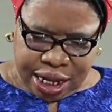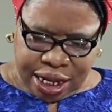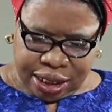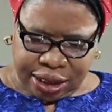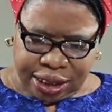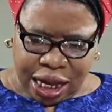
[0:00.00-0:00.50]

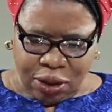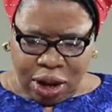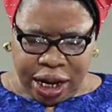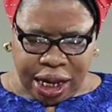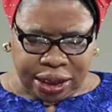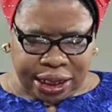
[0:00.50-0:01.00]
The
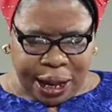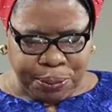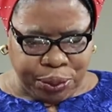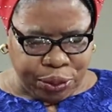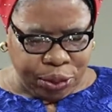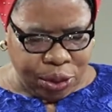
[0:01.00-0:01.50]
second
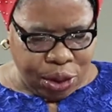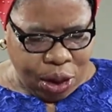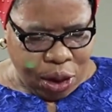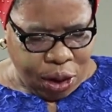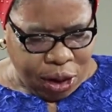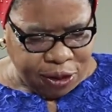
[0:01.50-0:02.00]
example
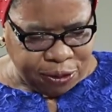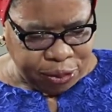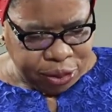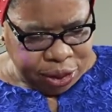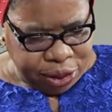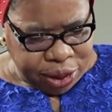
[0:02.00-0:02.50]

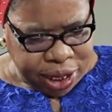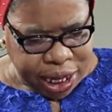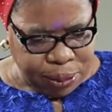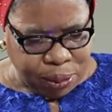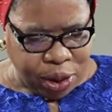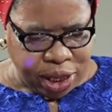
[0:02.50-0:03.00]
of
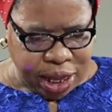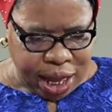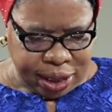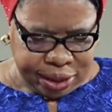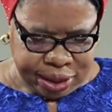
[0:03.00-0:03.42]
a mother